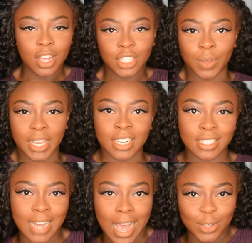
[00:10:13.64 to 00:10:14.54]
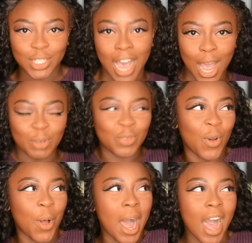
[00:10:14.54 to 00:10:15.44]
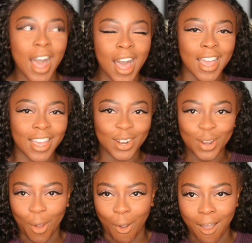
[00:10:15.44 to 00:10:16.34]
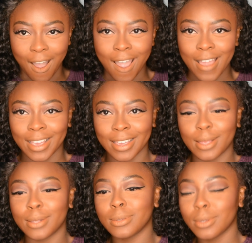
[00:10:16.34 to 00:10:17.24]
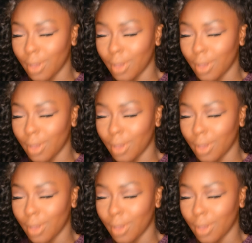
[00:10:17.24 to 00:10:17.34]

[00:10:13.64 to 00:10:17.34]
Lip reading: So it is now time for highlights.